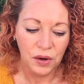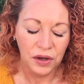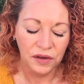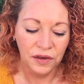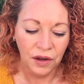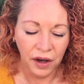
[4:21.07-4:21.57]

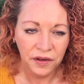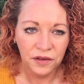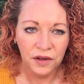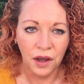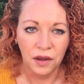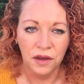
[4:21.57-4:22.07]
It's nice
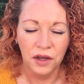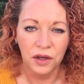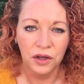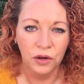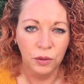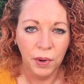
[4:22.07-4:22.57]
to know that
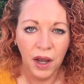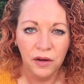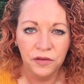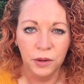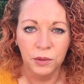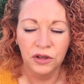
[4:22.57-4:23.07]
your
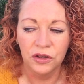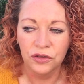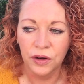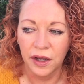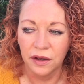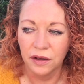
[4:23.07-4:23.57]
perfume
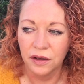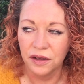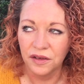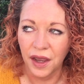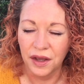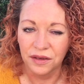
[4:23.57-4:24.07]

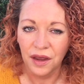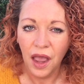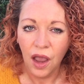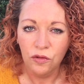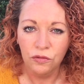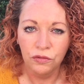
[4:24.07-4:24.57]
contains
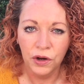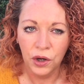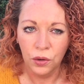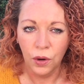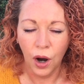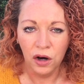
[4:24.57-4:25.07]

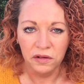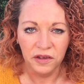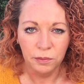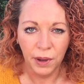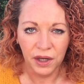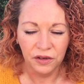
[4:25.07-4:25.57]
real
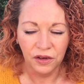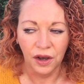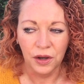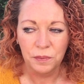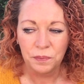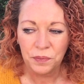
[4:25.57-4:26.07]
orris
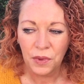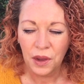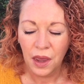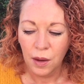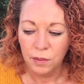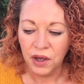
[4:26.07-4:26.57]
butter
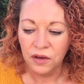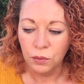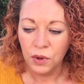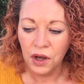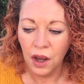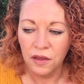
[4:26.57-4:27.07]
because
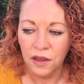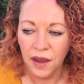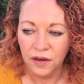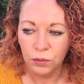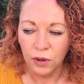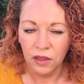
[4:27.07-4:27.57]
we know that
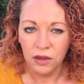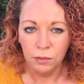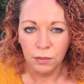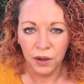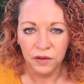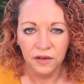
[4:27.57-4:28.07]
that's one of the
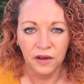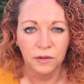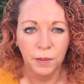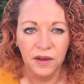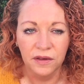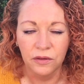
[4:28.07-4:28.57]
most
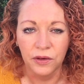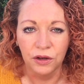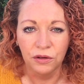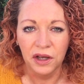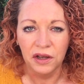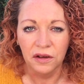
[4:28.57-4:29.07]
expensive
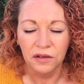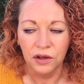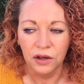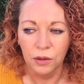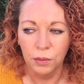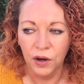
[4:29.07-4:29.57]
ingredients
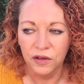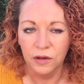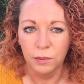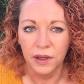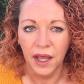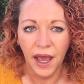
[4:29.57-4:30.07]
you can
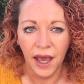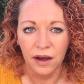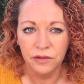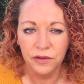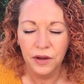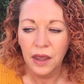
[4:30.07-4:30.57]
possibly
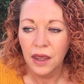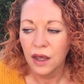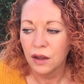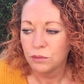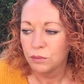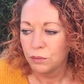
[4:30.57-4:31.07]
have.
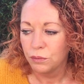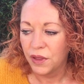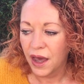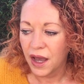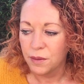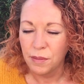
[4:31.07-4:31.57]

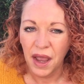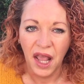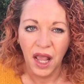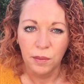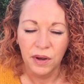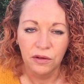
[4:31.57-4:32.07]
That
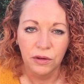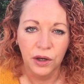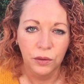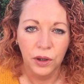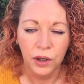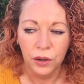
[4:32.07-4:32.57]
may be
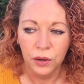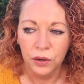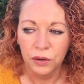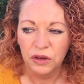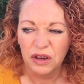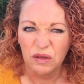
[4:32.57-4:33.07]
real
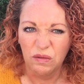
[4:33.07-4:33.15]
oud.